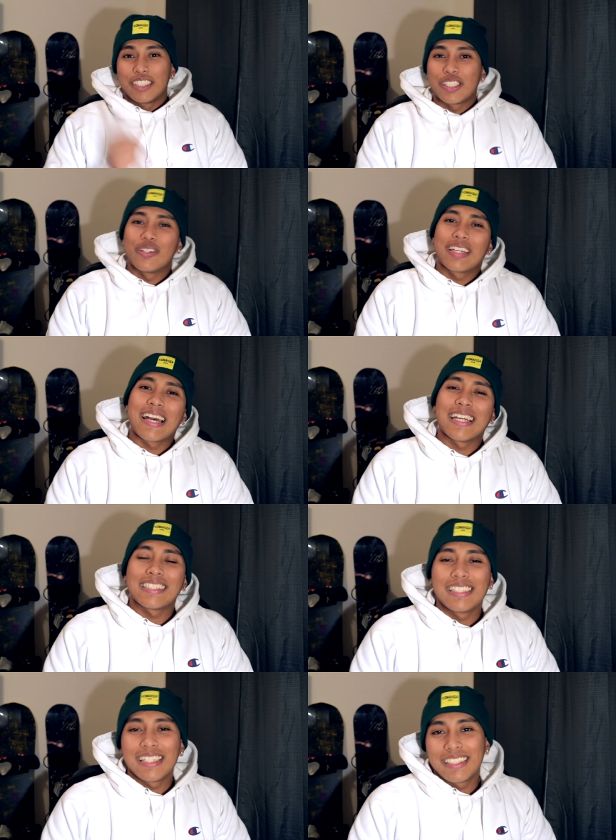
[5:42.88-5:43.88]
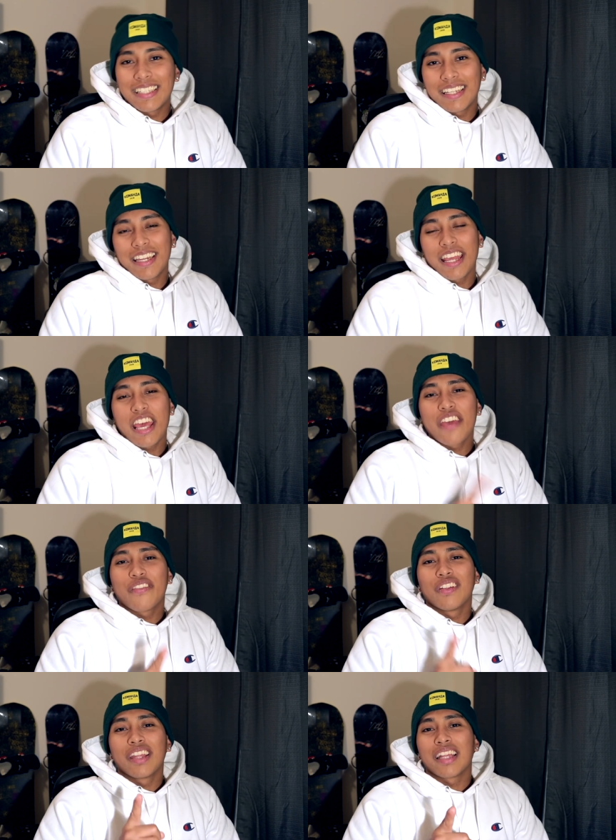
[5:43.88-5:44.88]
So guys, that's it.
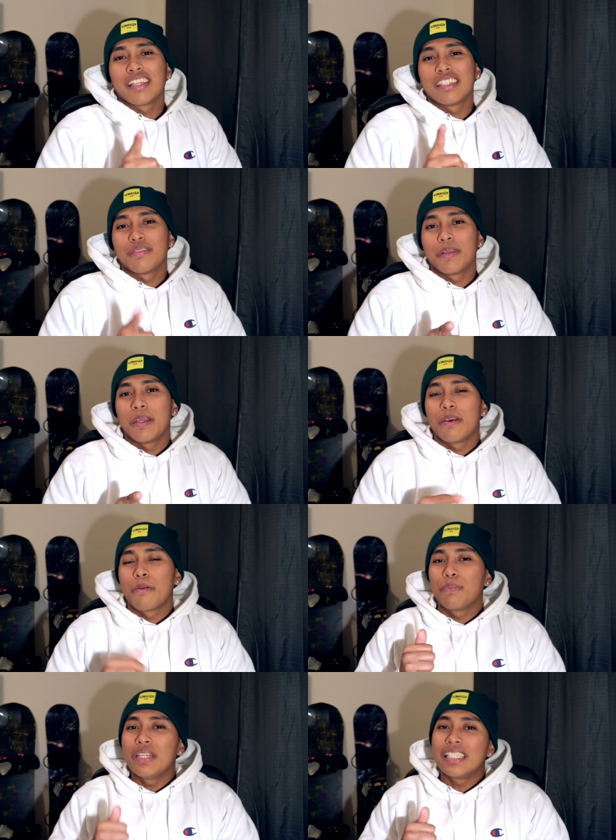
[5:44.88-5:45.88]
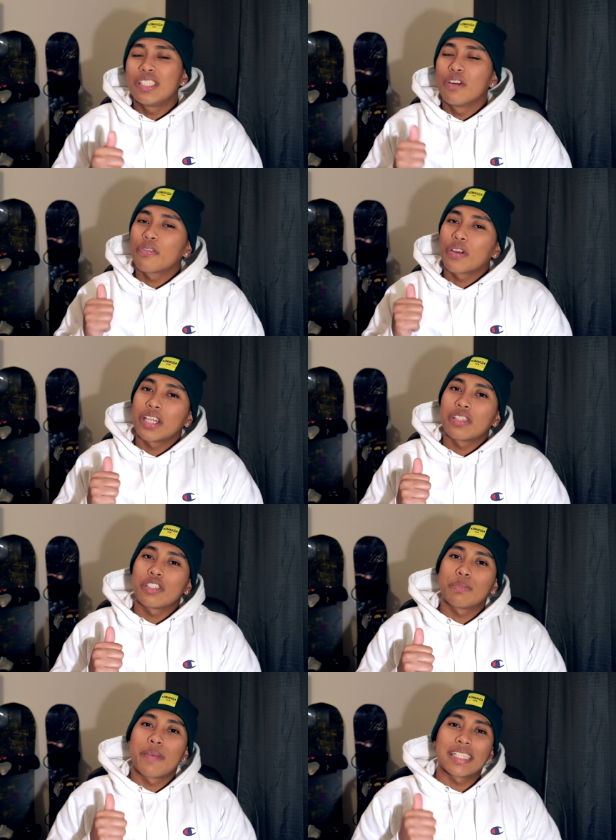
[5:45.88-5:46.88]
If you like this video, please don't forget to
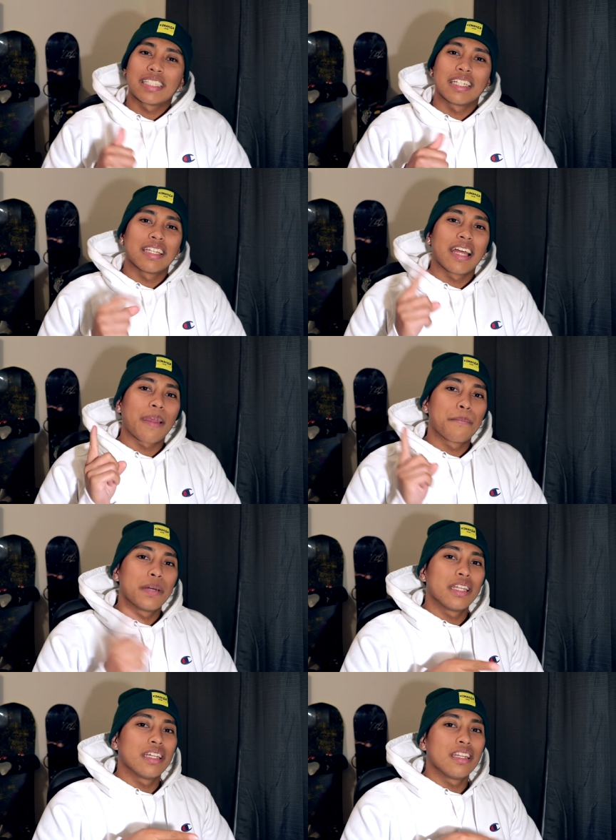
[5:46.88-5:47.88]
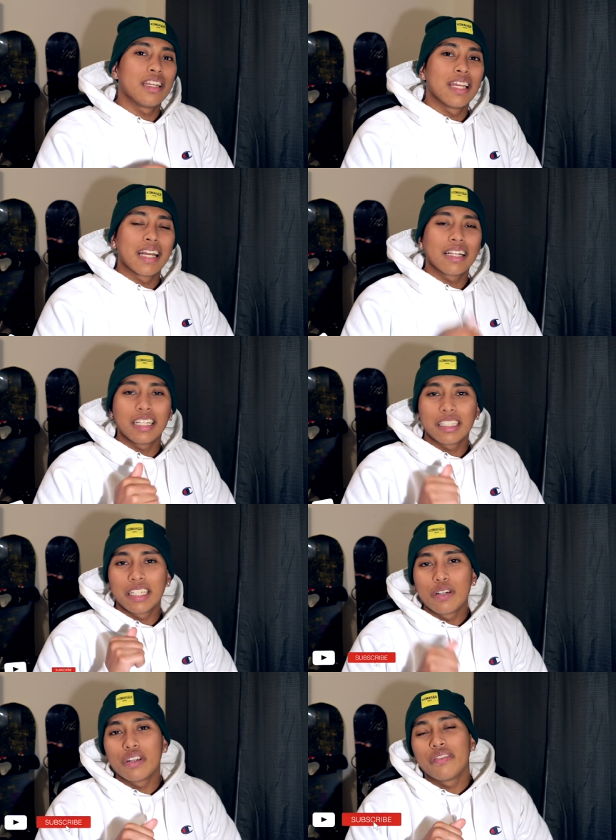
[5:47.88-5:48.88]
smash that like button, click the
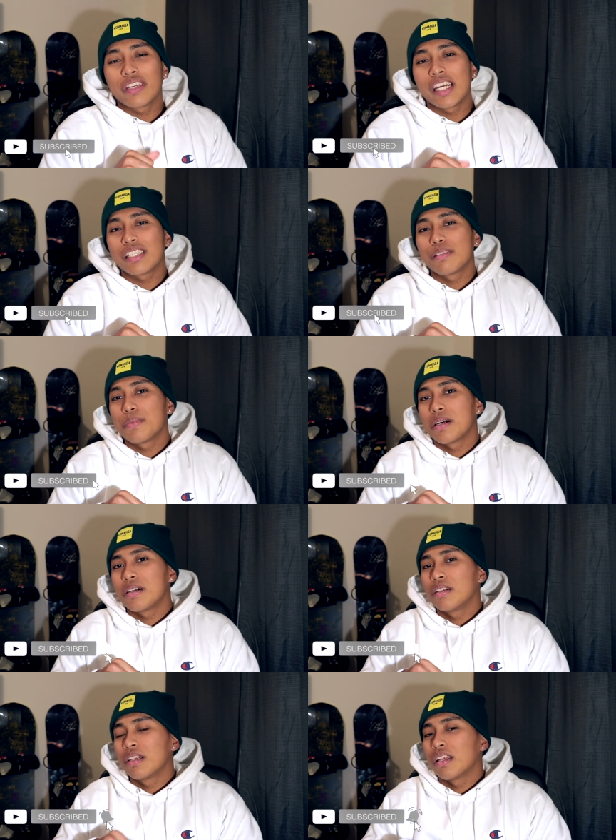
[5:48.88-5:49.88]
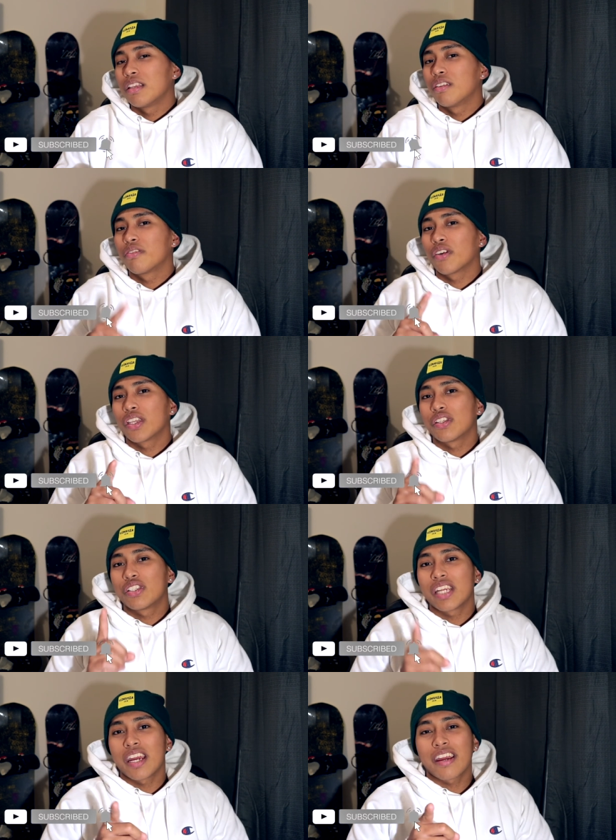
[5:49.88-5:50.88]
notification bell, and don't forget to
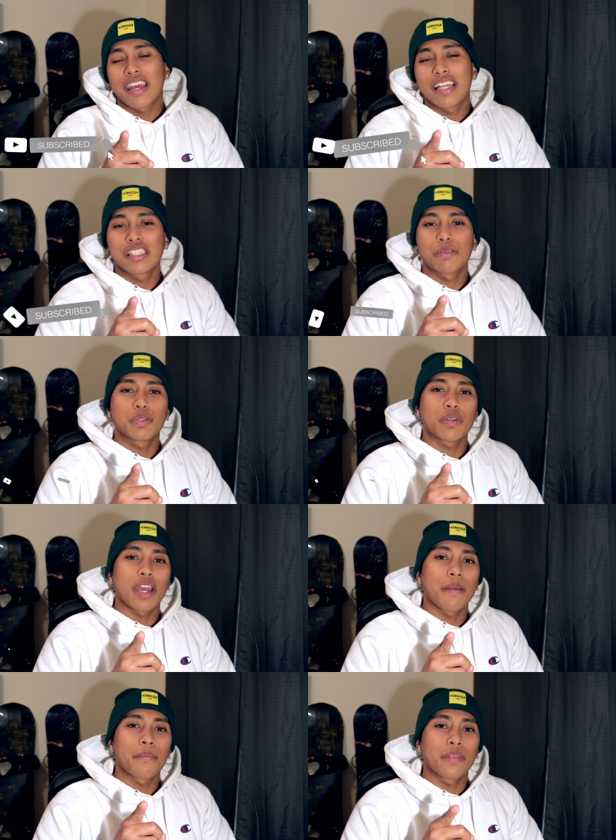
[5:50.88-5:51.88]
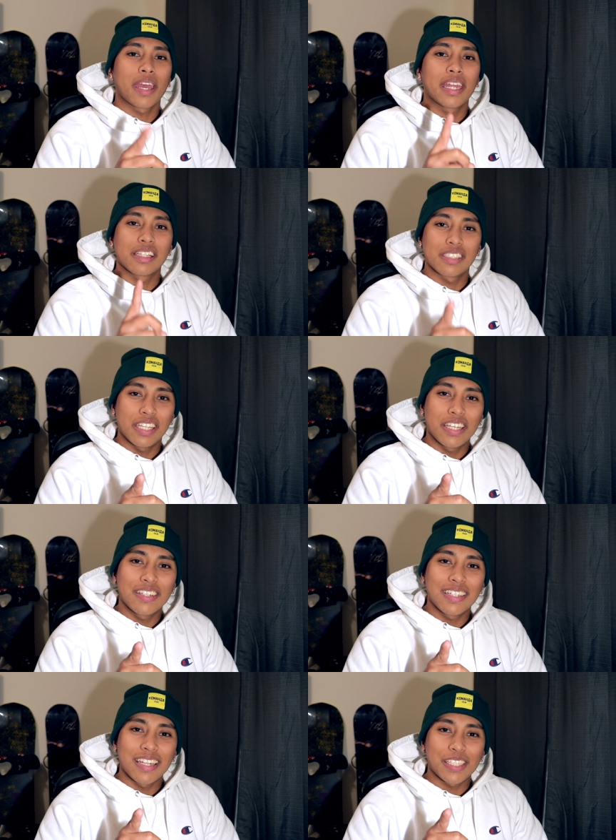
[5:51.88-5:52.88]
share and subscribe. And I'll see you
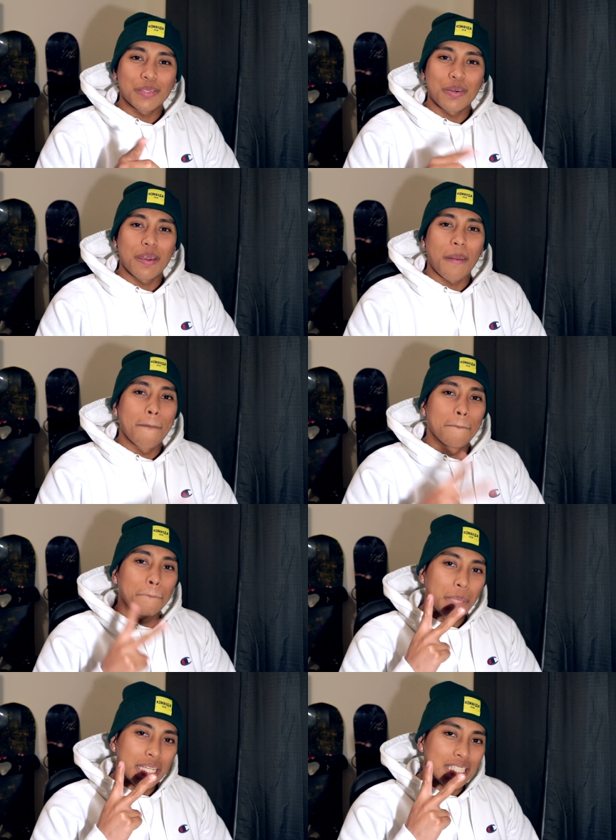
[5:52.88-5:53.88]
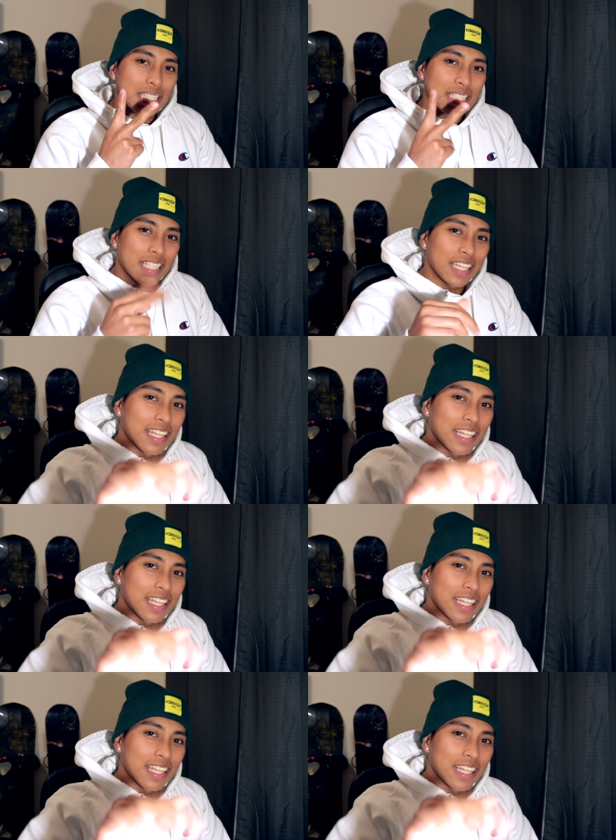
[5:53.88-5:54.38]
in the next one. Peace.